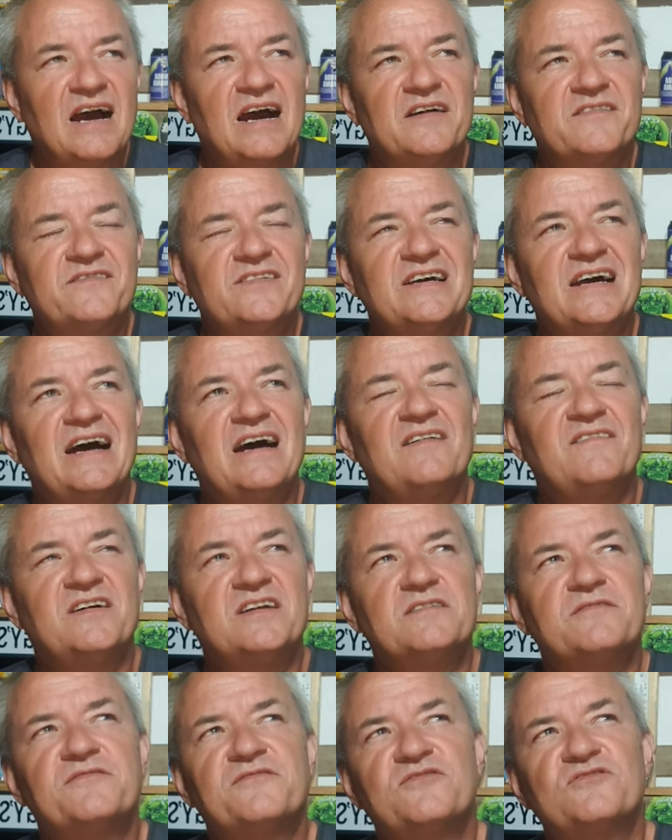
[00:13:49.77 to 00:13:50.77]
I've, I've
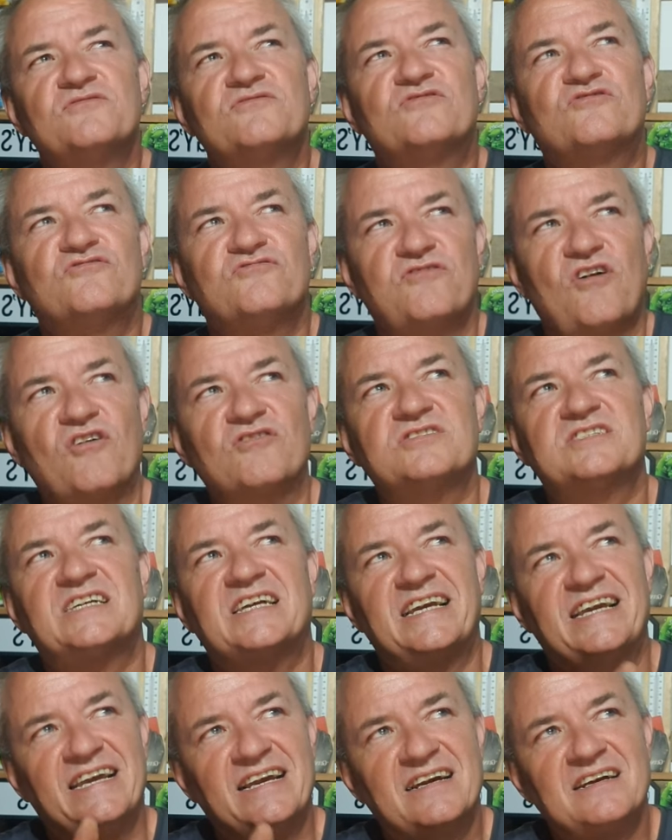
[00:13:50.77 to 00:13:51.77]
had a few
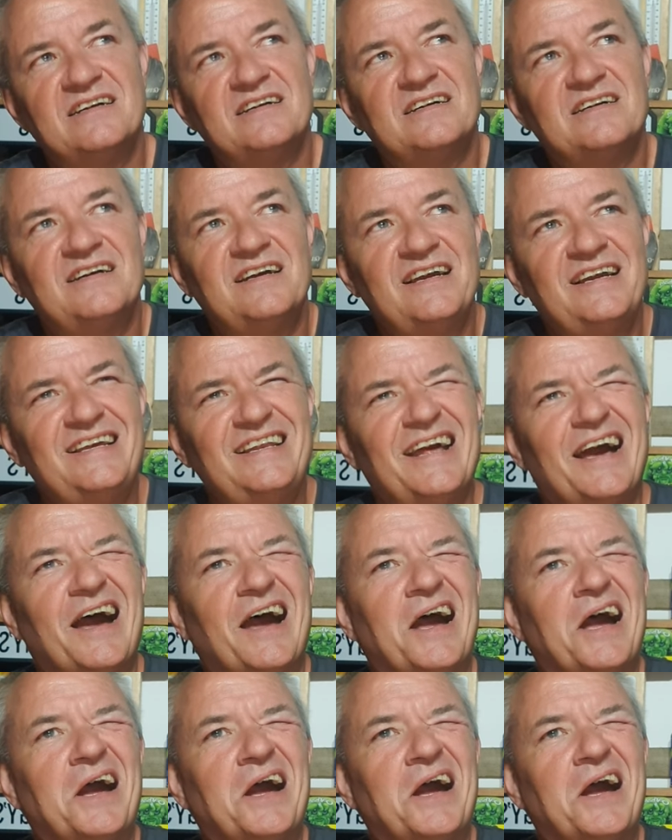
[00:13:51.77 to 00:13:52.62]
grotty, you know,